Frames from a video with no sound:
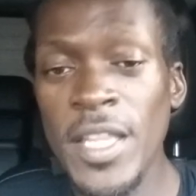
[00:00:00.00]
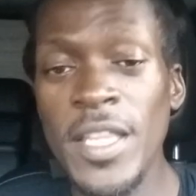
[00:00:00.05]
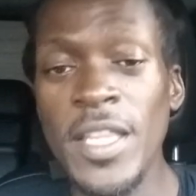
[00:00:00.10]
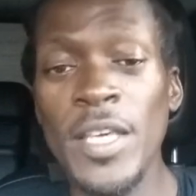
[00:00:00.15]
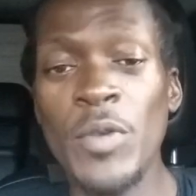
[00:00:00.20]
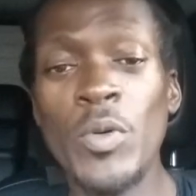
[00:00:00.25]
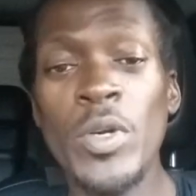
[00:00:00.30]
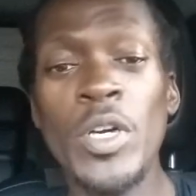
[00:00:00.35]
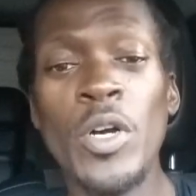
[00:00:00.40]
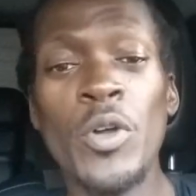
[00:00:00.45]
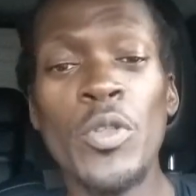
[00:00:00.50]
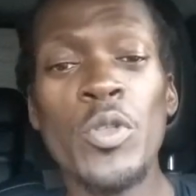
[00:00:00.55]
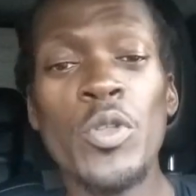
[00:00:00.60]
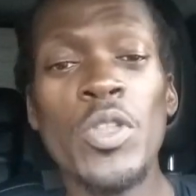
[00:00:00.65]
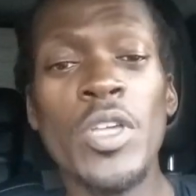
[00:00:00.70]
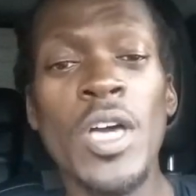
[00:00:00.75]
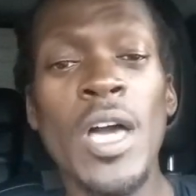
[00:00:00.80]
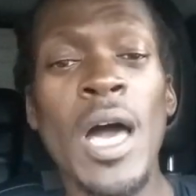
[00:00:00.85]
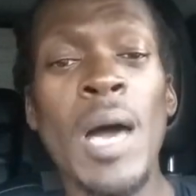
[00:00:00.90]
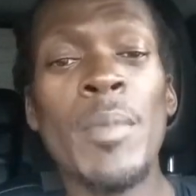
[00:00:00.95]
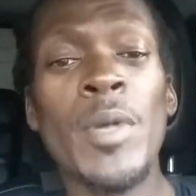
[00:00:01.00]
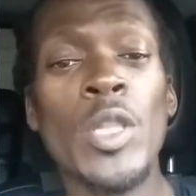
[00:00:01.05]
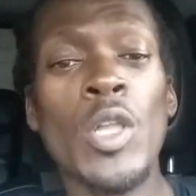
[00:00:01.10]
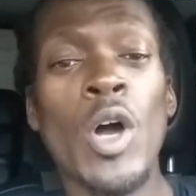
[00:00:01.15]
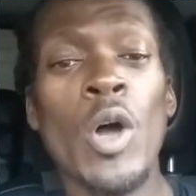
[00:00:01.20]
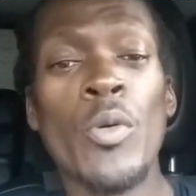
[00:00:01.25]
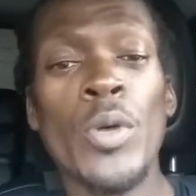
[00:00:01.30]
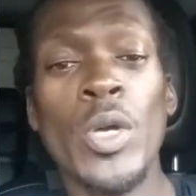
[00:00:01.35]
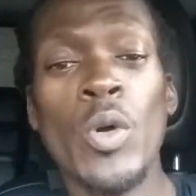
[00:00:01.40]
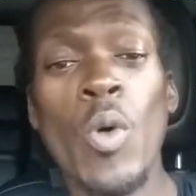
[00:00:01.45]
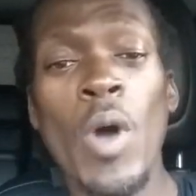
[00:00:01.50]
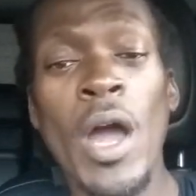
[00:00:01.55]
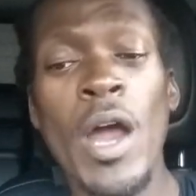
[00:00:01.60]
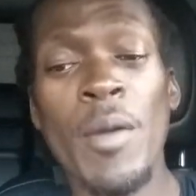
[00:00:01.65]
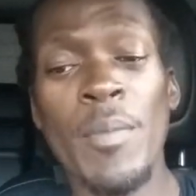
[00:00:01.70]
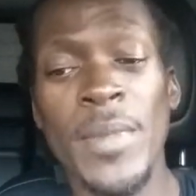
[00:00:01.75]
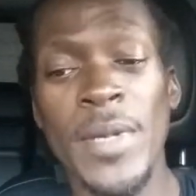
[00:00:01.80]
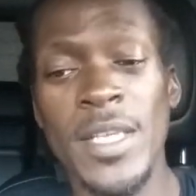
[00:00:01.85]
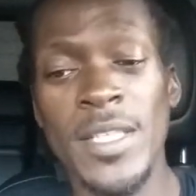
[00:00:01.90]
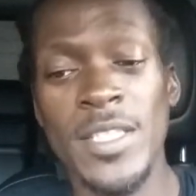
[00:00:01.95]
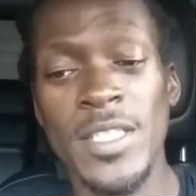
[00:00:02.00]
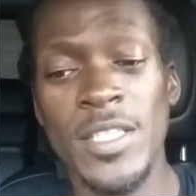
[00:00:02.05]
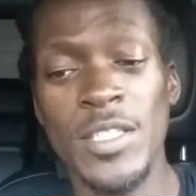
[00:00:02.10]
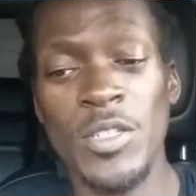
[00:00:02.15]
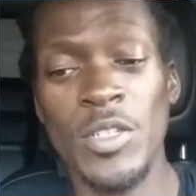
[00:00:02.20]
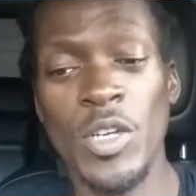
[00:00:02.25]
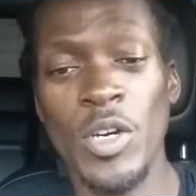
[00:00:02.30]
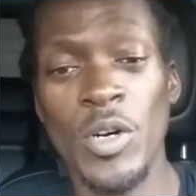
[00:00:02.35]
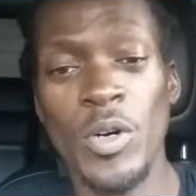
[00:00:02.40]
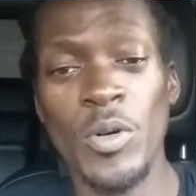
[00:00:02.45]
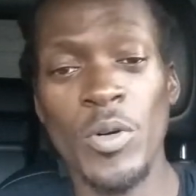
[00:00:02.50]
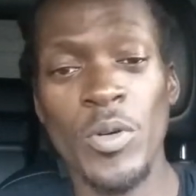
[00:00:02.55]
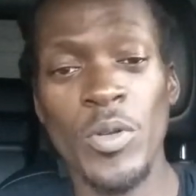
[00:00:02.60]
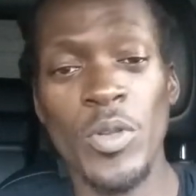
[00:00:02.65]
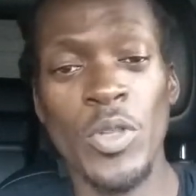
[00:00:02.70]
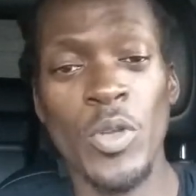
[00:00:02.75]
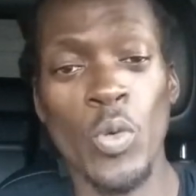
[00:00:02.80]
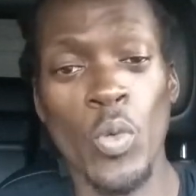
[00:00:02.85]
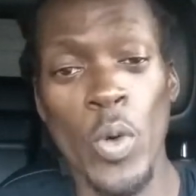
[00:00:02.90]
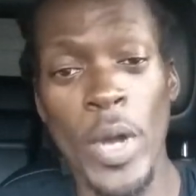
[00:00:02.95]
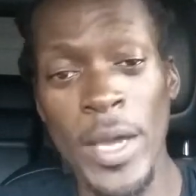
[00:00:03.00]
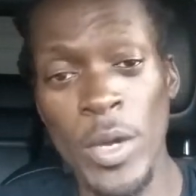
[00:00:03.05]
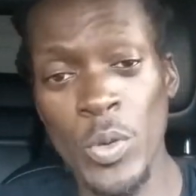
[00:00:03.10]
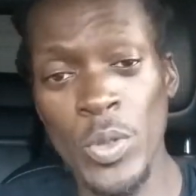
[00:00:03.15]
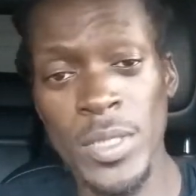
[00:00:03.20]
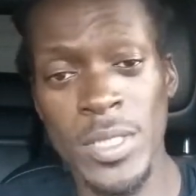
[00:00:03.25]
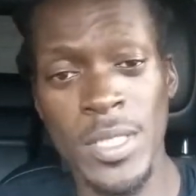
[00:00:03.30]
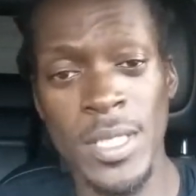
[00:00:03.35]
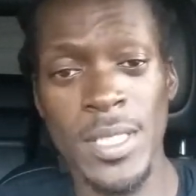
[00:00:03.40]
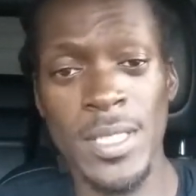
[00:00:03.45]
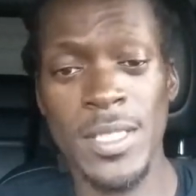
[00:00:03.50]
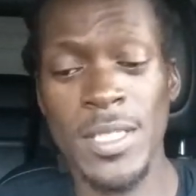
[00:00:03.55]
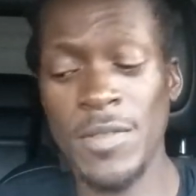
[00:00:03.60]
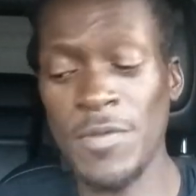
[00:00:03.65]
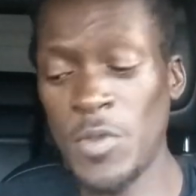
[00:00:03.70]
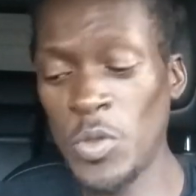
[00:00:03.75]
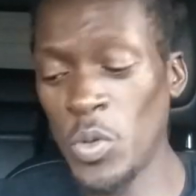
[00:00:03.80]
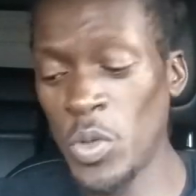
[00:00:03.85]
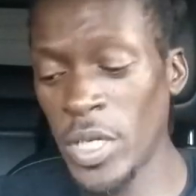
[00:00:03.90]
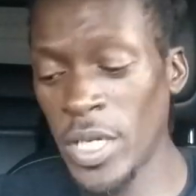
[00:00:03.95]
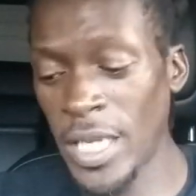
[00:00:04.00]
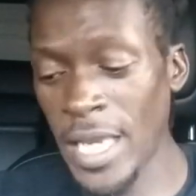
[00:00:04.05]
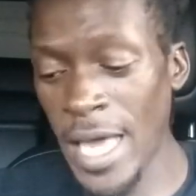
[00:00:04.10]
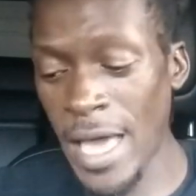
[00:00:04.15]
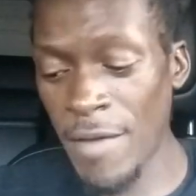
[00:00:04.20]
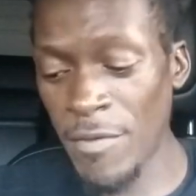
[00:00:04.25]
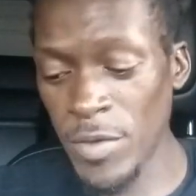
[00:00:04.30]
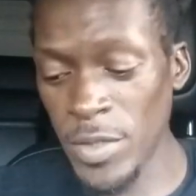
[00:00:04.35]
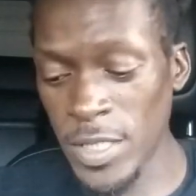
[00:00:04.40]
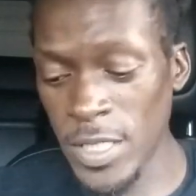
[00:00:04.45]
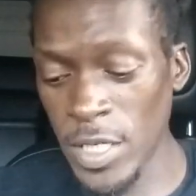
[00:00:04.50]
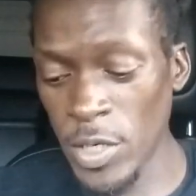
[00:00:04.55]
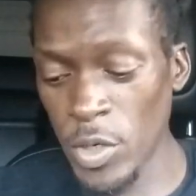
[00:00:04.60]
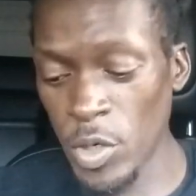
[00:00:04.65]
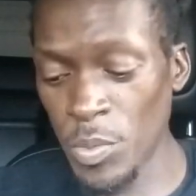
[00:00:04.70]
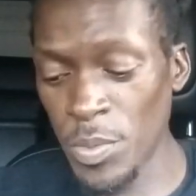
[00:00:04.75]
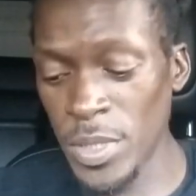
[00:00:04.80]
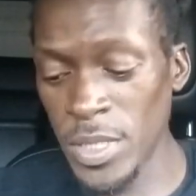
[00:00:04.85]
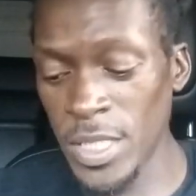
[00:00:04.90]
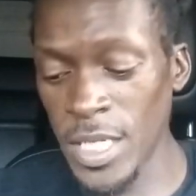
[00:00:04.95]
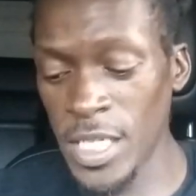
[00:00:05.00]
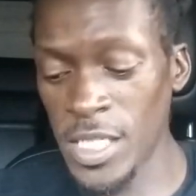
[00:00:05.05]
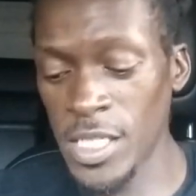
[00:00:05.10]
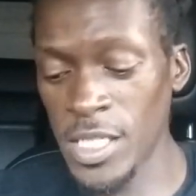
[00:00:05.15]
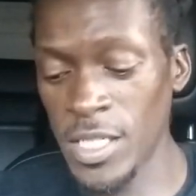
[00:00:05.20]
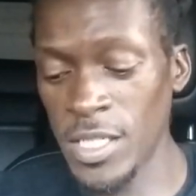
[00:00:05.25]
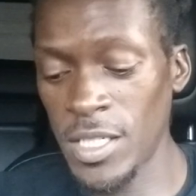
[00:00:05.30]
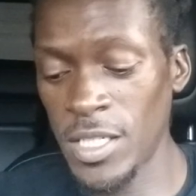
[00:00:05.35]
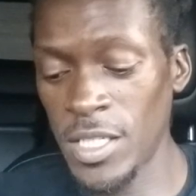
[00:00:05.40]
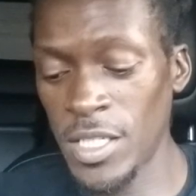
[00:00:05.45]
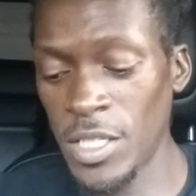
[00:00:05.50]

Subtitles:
Then we go through the common law requirements, the requisites of doing an adversarial possession.